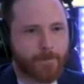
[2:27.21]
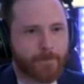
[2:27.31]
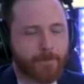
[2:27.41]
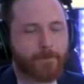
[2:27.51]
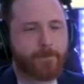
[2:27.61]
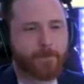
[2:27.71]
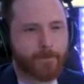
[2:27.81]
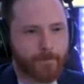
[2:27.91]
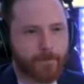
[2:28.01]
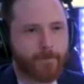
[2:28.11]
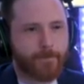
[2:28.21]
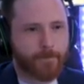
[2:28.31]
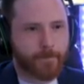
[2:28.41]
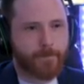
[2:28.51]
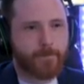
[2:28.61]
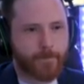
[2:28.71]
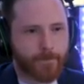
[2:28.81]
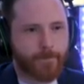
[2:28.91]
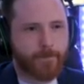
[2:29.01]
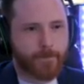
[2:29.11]

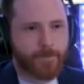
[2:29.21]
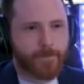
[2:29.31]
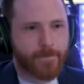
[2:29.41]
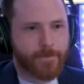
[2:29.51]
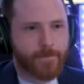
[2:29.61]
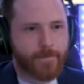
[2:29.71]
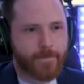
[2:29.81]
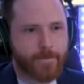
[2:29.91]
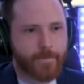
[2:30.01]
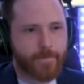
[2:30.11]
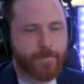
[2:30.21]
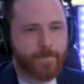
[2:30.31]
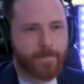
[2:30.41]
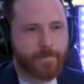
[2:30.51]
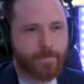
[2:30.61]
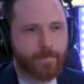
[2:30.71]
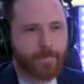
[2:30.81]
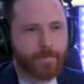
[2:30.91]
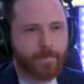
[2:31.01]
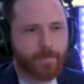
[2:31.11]

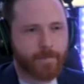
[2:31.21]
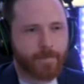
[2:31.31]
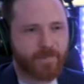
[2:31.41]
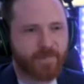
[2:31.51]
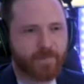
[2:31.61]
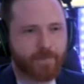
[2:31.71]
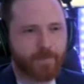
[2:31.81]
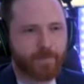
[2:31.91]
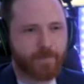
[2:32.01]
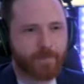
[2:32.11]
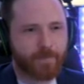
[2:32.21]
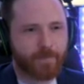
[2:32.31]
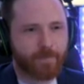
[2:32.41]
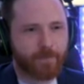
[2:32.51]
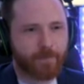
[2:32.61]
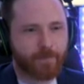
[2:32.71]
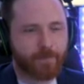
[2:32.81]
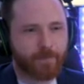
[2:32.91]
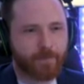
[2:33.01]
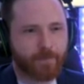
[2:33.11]

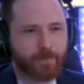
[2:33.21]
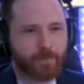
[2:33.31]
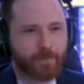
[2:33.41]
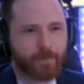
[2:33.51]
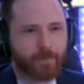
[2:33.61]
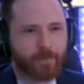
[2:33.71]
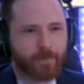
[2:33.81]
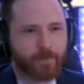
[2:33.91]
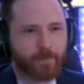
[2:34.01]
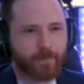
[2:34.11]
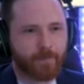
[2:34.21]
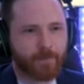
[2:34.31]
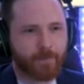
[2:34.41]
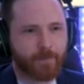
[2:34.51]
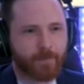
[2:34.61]
No words are spoken by the person on screen.